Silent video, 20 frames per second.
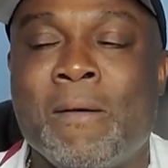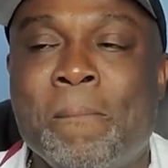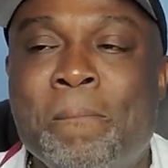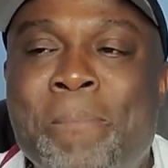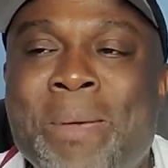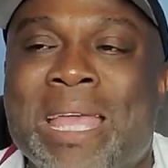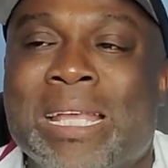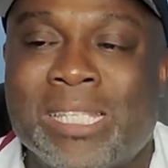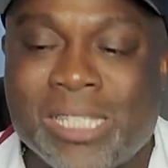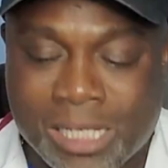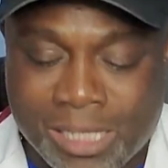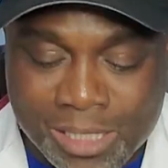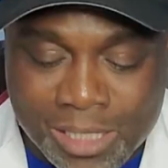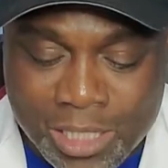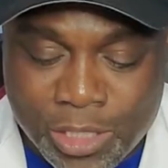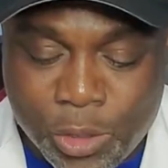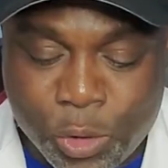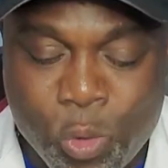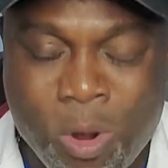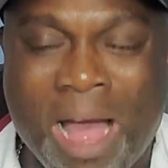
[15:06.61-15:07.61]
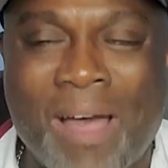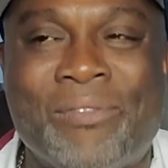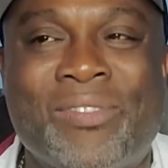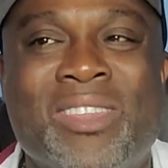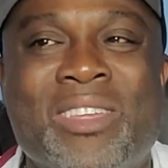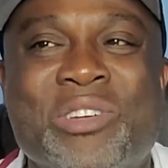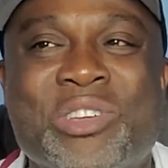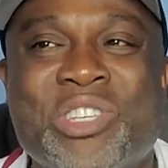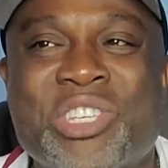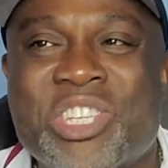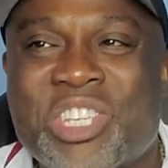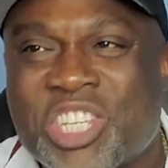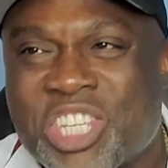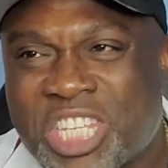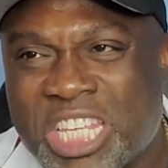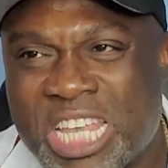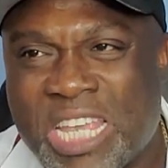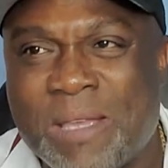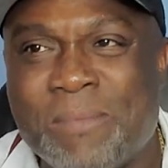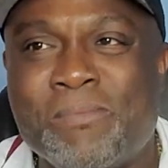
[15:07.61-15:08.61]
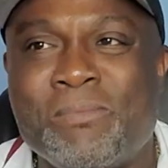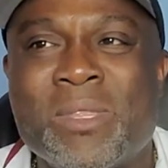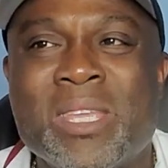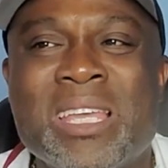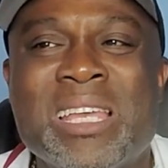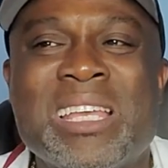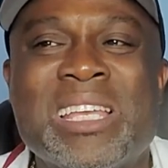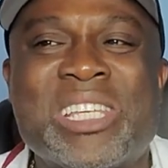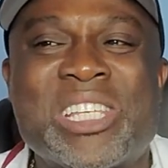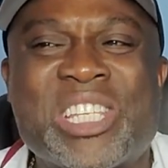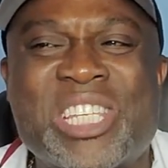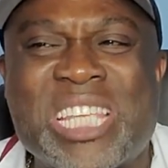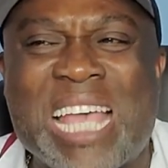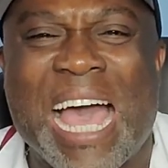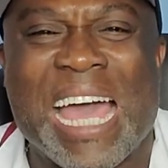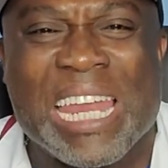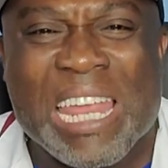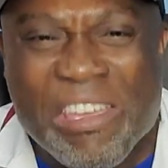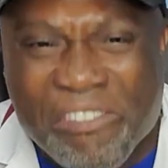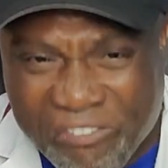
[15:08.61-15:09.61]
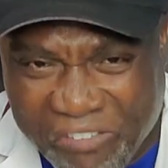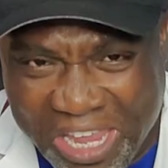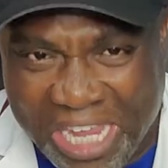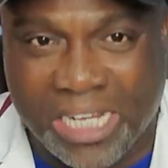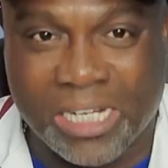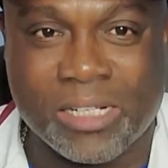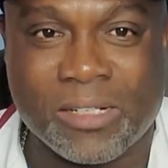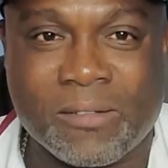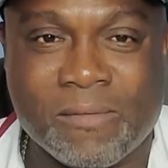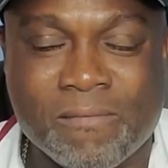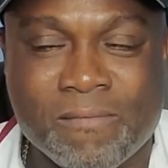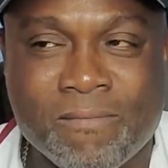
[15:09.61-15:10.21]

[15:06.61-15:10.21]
Basically, you have the same side effect.